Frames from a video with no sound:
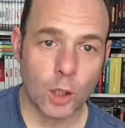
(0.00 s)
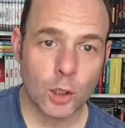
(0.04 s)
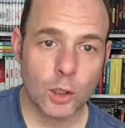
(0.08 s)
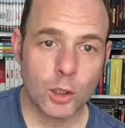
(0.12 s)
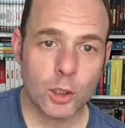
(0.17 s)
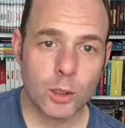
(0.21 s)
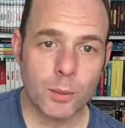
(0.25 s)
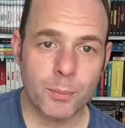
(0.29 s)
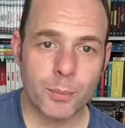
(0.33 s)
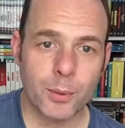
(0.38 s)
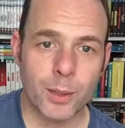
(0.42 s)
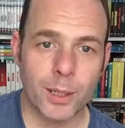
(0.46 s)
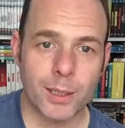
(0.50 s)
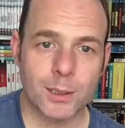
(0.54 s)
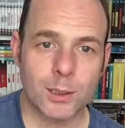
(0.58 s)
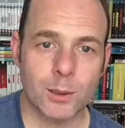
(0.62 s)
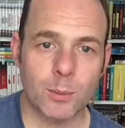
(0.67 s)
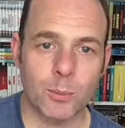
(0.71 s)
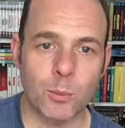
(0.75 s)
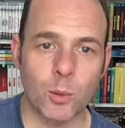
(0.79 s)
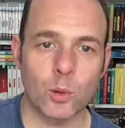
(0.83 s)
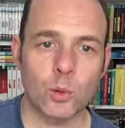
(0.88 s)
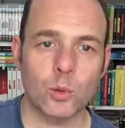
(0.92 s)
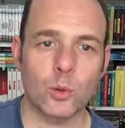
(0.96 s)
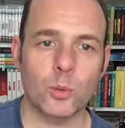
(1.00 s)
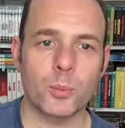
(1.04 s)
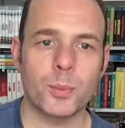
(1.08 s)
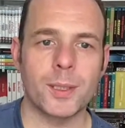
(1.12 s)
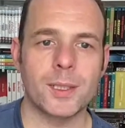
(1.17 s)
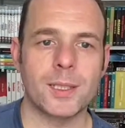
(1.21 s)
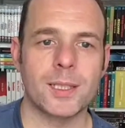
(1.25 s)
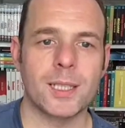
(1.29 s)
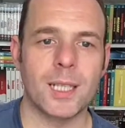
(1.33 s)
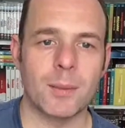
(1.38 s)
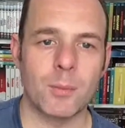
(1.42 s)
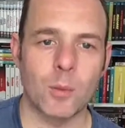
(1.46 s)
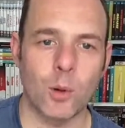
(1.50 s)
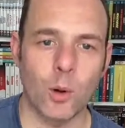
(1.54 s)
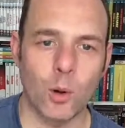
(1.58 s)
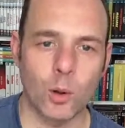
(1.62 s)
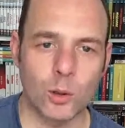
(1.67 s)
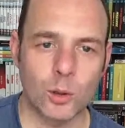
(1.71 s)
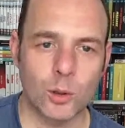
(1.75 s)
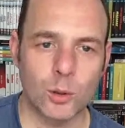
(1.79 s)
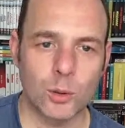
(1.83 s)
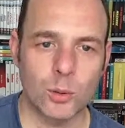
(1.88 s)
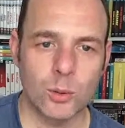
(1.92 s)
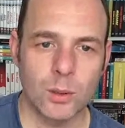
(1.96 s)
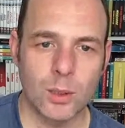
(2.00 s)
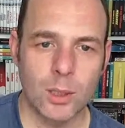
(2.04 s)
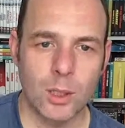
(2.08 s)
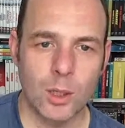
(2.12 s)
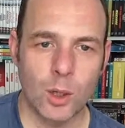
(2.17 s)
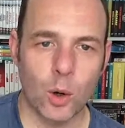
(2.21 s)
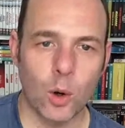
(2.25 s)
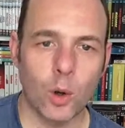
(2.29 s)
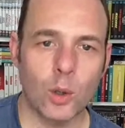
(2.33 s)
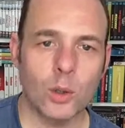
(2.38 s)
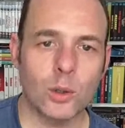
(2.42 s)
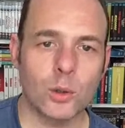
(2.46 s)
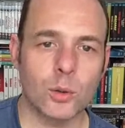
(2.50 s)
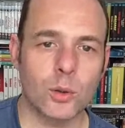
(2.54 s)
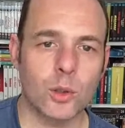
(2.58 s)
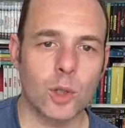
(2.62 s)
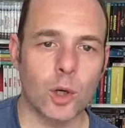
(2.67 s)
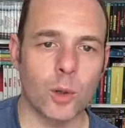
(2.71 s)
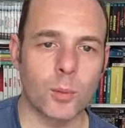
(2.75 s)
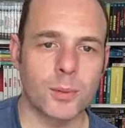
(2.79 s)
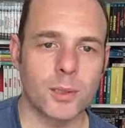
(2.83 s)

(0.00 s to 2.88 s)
Uncompressed mono PCM audio